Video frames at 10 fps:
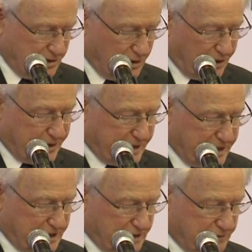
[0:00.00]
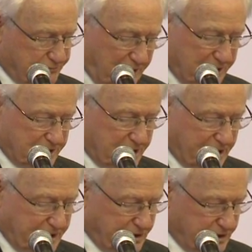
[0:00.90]
United Nations funds and
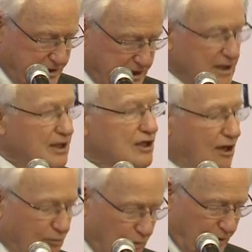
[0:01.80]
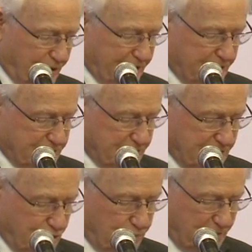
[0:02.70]
agencies, Commonwealth
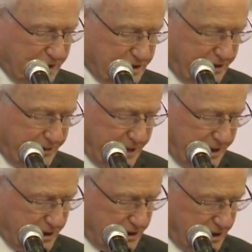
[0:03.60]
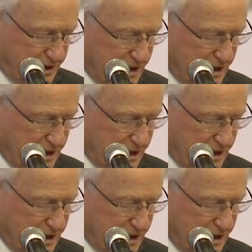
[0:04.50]
agencies, humanitarian agencies,